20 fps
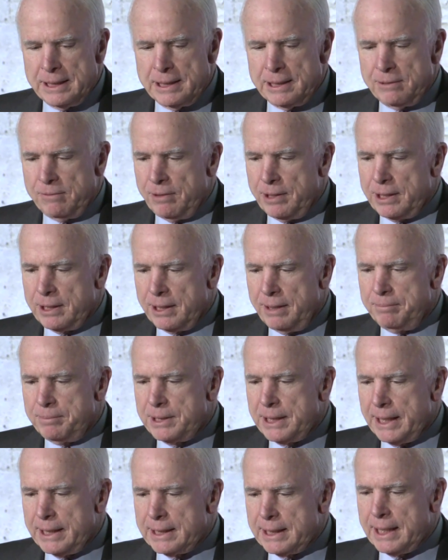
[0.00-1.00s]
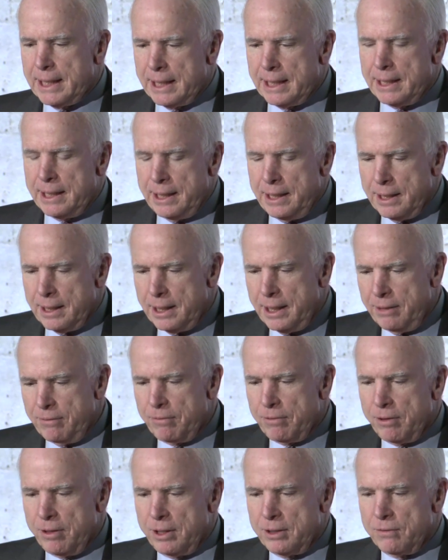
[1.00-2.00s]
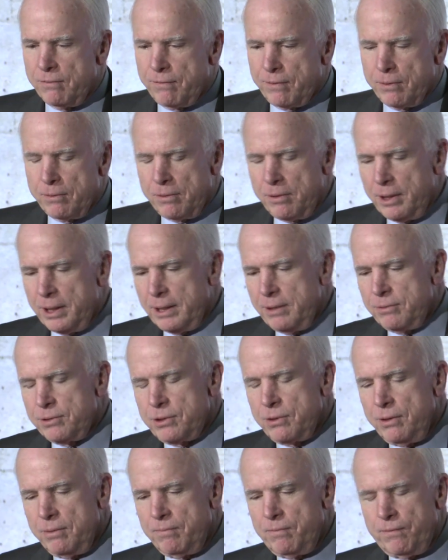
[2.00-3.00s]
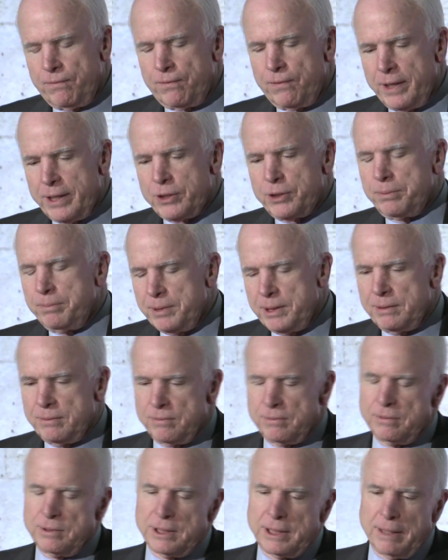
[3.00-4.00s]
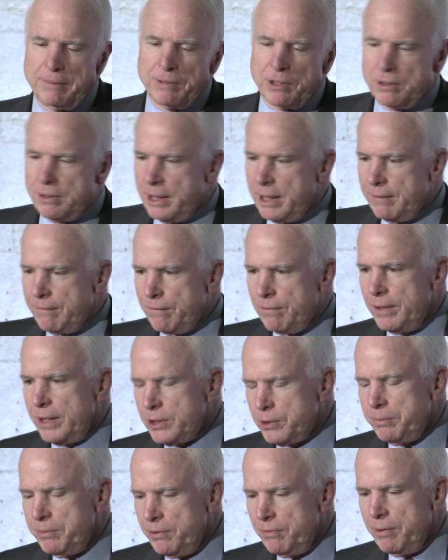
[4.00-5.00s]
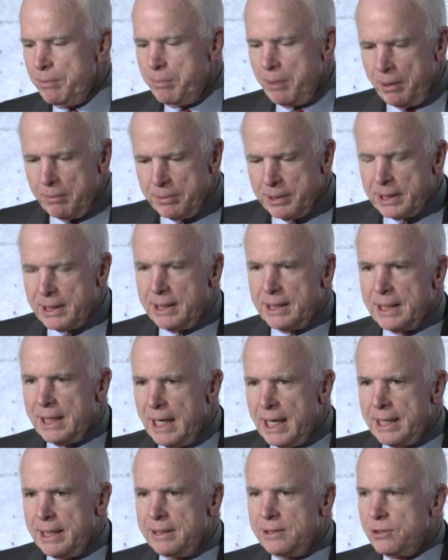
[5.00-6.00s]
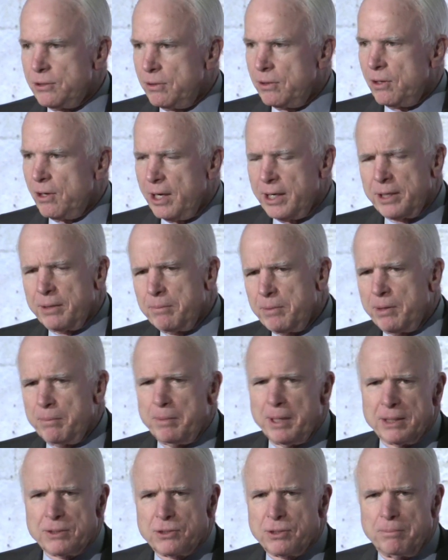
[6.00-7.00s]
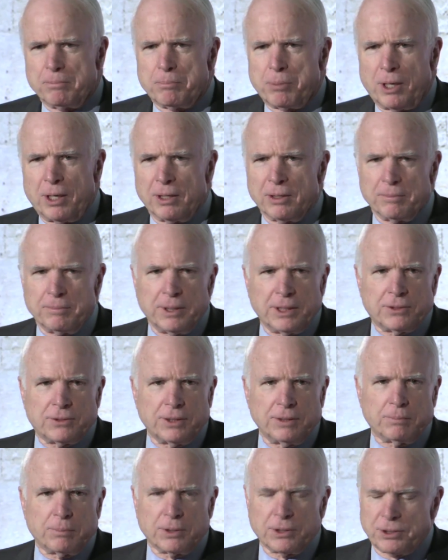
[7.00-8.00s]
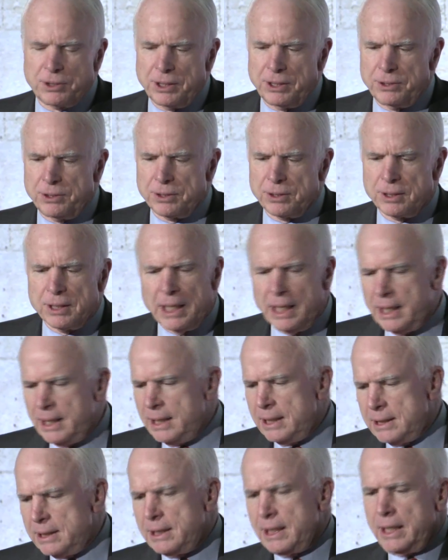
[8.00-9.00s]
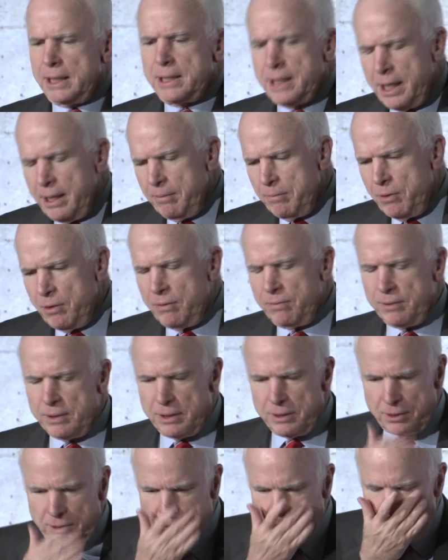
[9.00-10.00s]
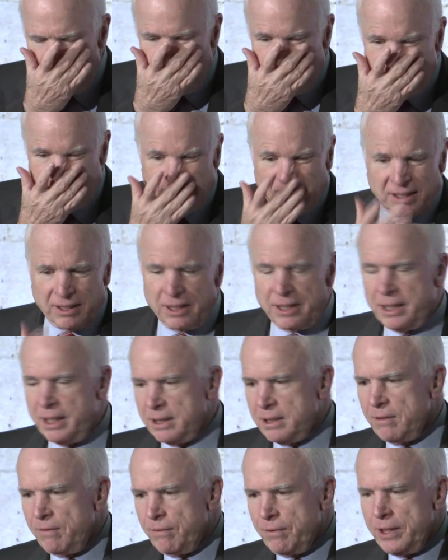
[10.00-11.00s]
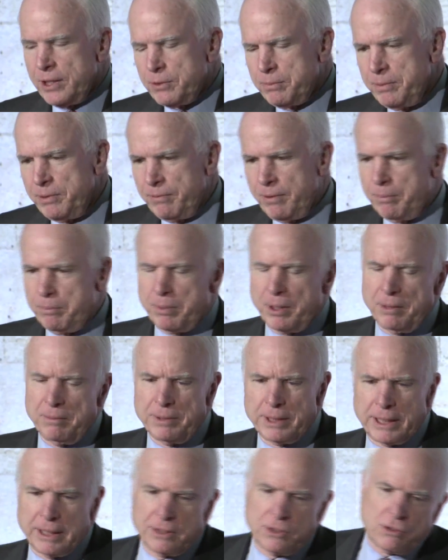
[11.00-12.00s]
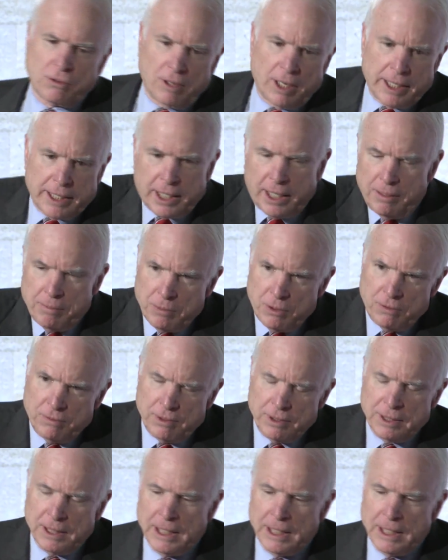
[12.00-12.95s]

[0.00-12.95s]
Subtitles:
one time Ted Kennedy and I were on the floor, and there was a freshman Democrat, freshman Republican, got into an argument about some parliamentary procedure. Ted came over and started yelling at the freshman Republican, so I came over